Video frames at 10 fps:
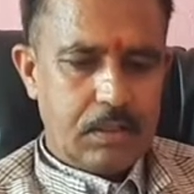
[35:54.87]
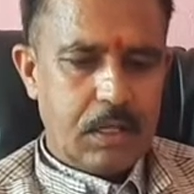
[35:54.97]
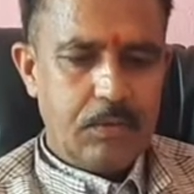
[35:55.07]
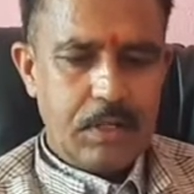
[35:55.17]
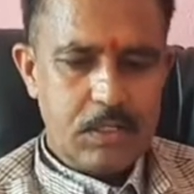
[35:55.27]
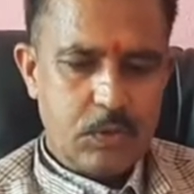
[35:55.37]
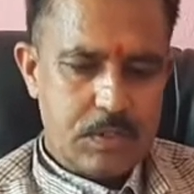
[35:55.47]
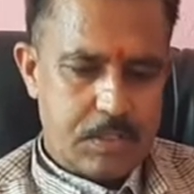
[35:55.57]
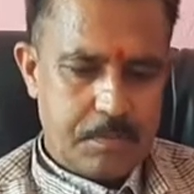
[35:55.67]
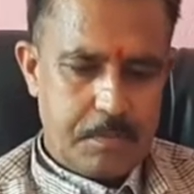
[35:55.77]
Now next
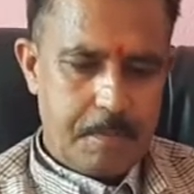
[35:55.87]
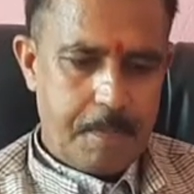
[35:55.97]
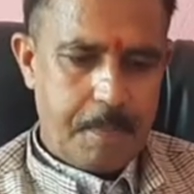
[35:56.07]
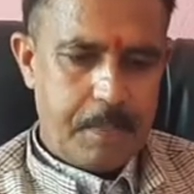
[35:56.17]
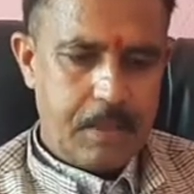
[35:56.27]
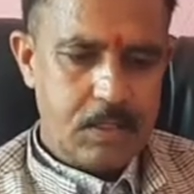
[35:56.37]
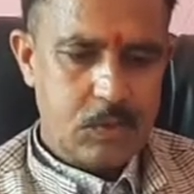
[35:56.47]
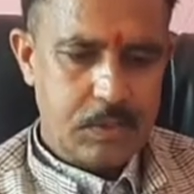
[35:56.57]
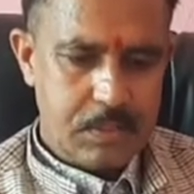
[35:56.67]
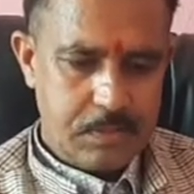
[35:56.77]
question. Next
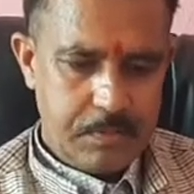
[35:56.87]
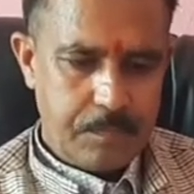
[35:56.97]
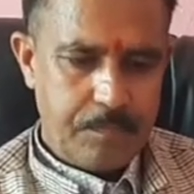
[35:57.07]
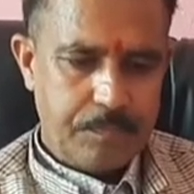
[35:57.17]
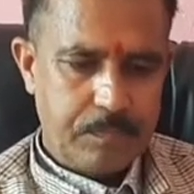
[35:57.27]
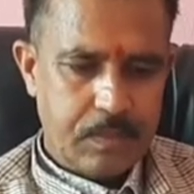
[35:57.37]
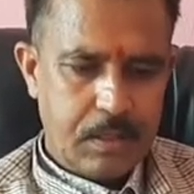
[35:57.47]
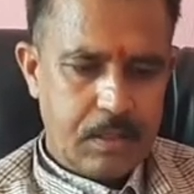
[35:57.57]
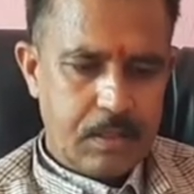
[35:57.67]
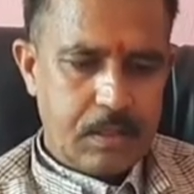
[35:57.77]
question.
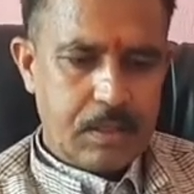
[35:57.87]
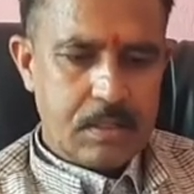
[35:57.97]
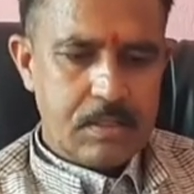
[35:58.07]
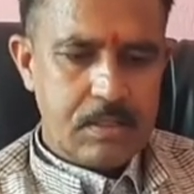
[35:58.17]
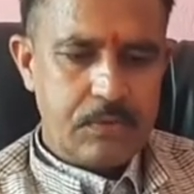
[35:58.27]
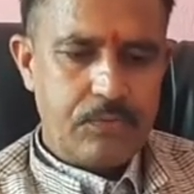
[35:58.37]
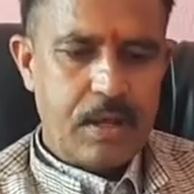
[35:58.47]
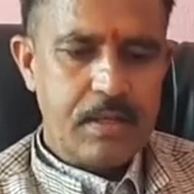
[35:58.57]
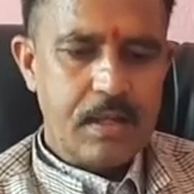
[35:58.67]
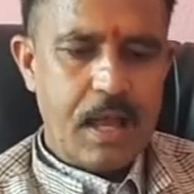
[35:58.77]

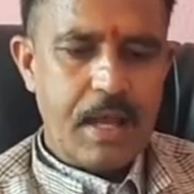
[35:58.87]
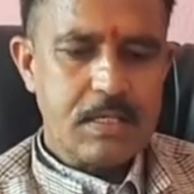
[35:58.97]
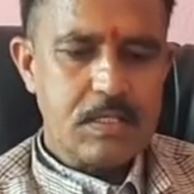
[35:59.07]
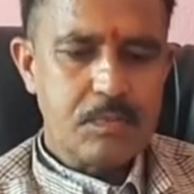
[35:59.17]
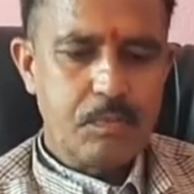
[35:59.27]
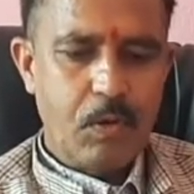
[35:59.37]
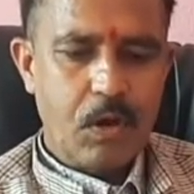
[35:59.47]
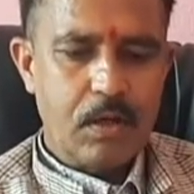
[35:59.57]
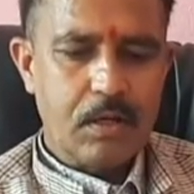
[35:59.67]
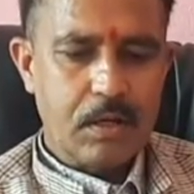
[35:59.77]
Define S
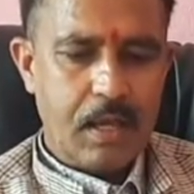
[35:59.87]
block